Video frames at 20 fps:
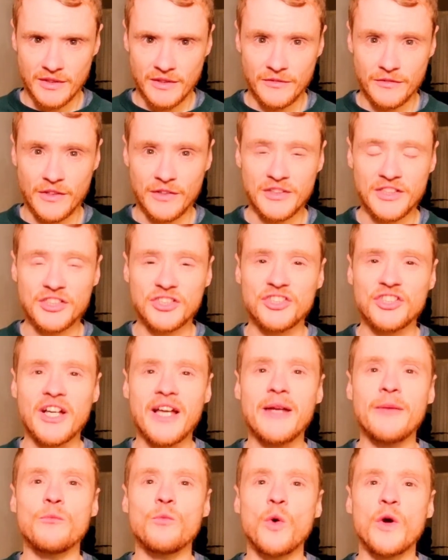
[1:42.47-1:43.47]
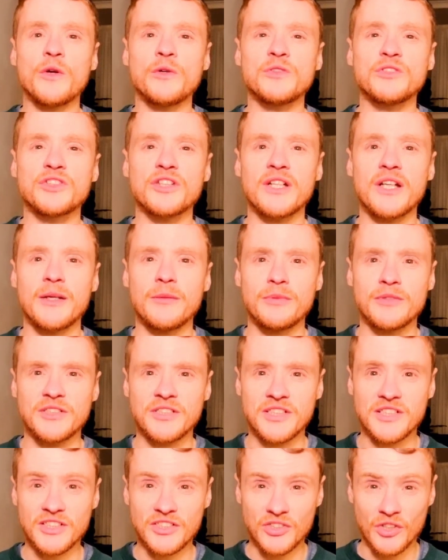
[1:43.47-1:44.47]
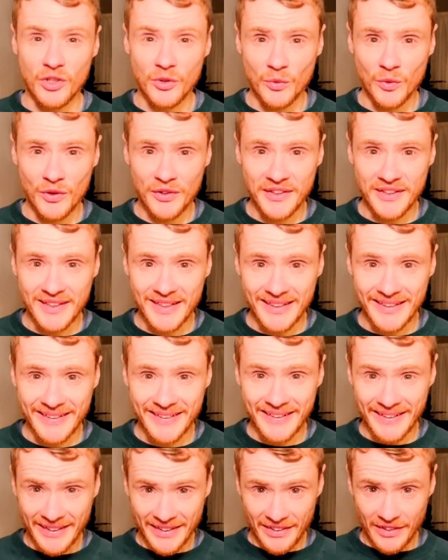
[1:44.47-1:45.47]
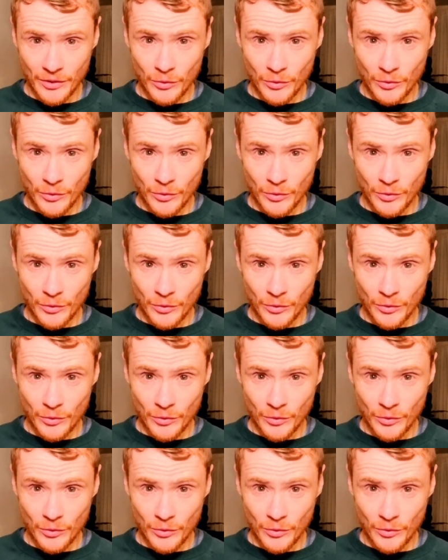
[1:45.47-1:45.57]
The very same woke celebrities, ironically,